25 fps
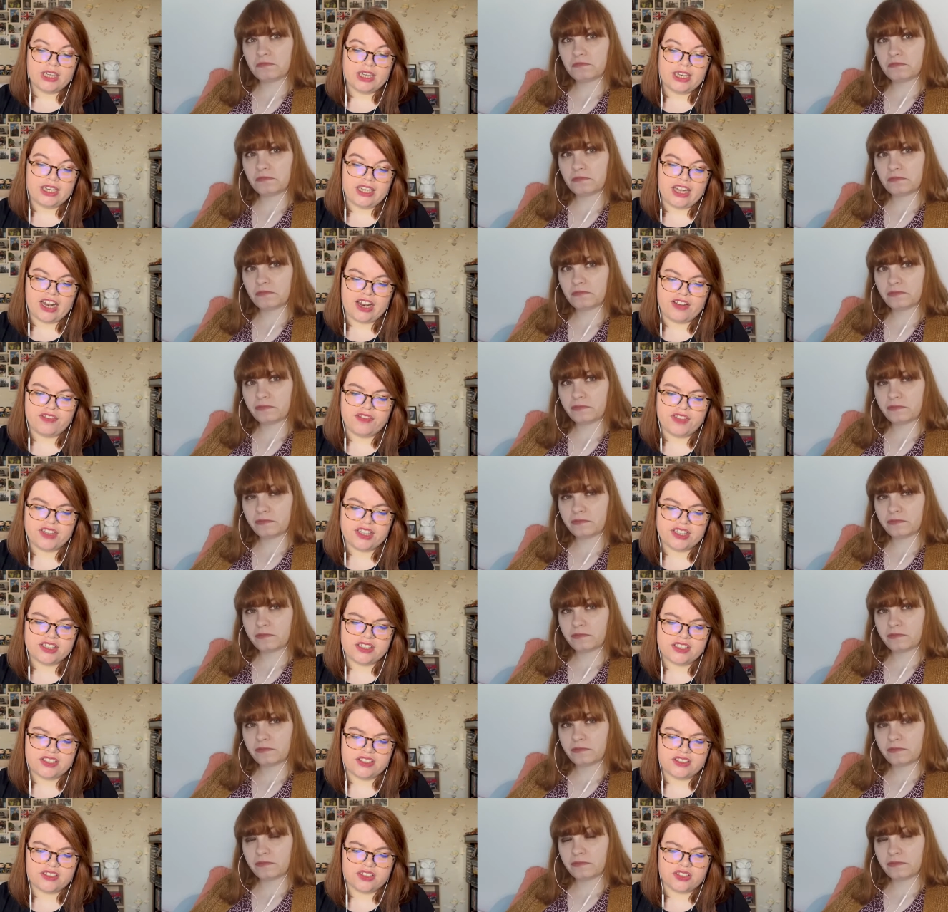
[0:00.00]
Speaker 1: I think
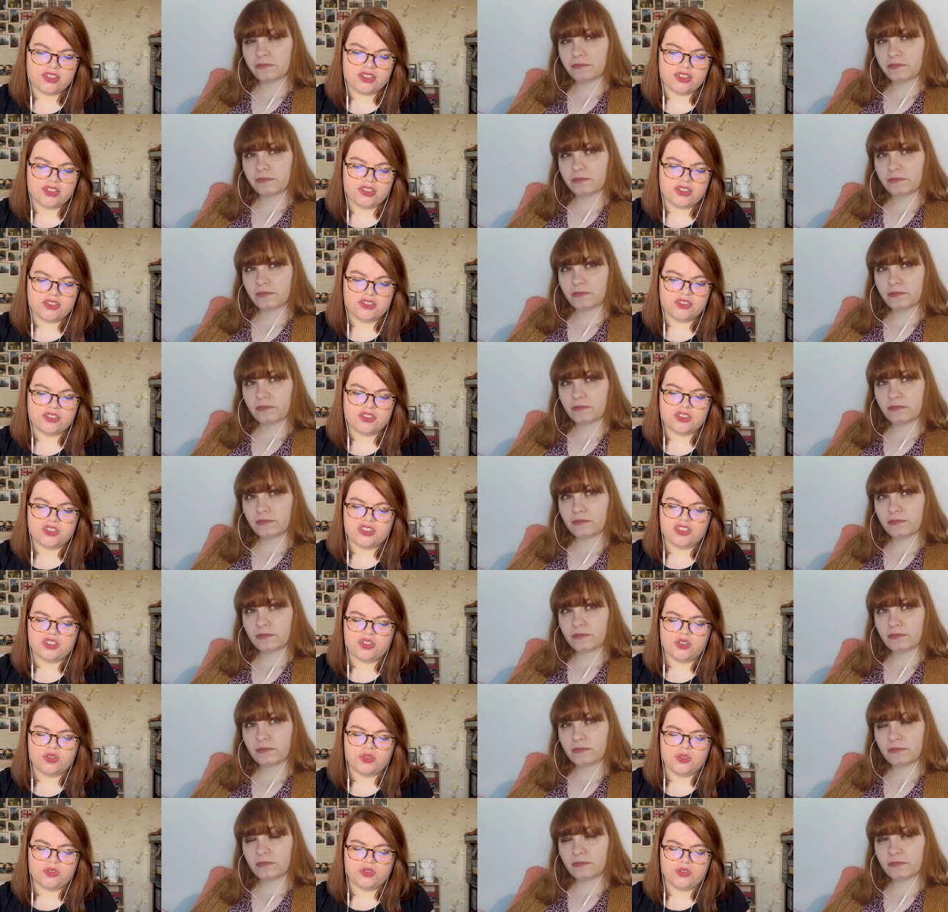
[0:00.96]
it's uh,
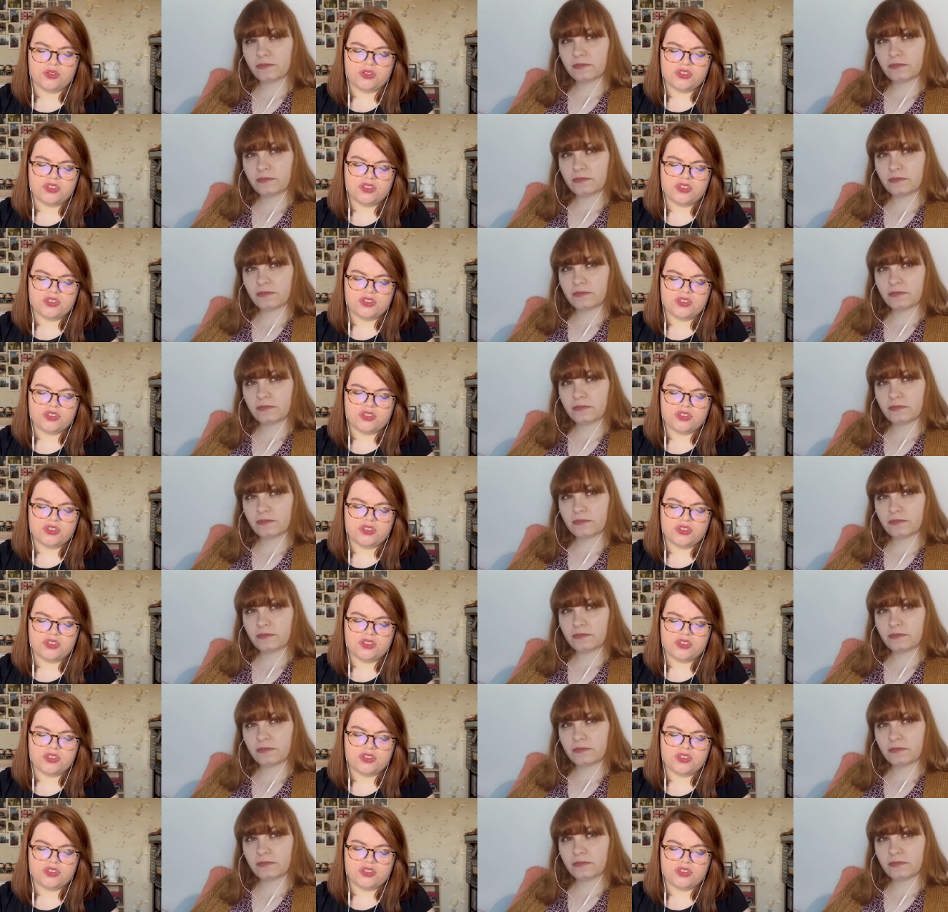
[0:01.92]
the